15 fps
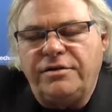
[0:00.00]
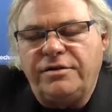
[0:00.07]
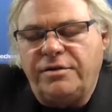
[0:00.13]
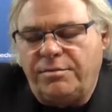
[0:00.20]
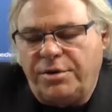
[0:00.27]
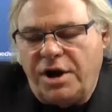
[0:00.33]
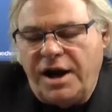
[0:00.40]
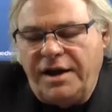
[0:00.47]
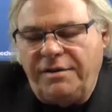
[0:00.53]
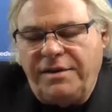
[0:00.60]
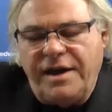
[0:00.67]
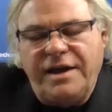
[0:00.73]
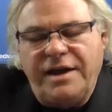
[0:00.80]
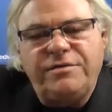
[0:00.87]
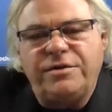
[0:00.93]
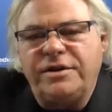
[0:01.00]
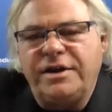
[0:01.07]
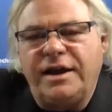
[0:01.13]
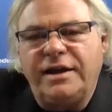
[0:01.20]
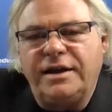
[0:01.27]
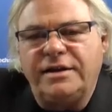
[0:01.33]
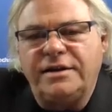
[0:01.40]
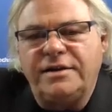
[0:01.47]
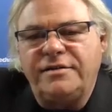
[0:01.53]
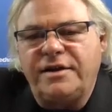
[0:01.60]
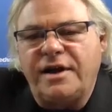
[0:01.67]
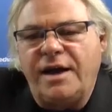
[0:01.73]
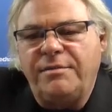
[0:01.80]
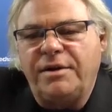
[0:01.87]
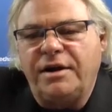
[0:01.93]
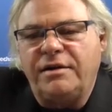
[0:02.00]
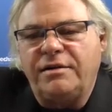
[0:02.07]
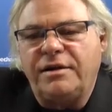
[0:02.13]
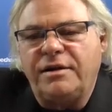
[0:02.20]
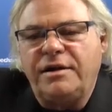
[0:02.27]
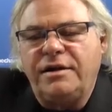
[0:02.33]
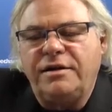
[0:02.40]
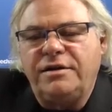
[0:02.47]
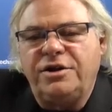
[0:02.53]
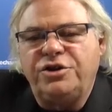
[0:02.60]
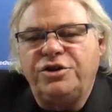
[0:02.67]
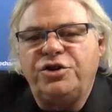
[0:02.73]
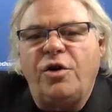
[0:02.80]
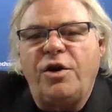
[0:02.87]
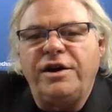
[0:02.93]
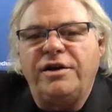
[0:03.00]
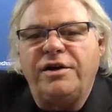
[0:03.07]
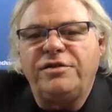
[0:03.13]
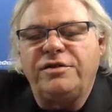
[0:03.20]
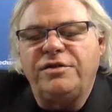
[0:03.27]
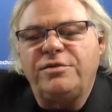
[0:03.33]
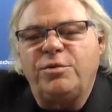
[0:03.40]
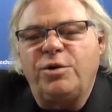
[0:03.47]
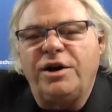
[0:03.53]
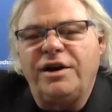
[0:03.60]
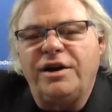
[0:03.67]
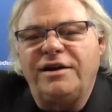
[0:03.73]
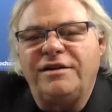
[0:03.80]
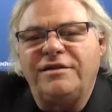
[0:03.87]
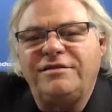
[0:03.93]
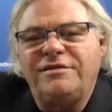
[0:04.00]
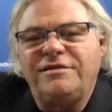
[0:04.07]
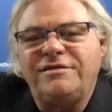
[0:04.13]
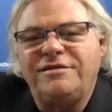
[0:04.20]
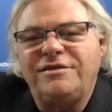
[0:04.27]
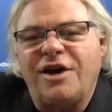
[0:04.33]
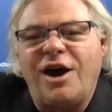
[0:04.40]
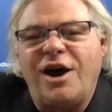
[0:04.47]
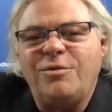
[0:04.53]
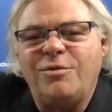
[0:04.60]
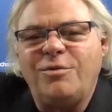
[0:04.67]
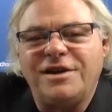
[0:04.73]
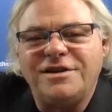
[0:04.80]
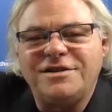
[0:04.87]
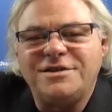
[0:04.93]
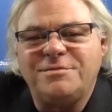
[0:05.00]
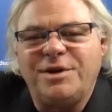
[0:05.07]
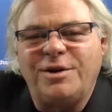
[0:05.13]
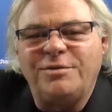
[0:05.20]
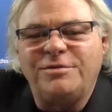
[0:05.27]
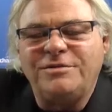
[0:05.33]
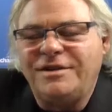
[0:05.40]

So, Brian, thanks for taking this time to join us this morning and talk with us about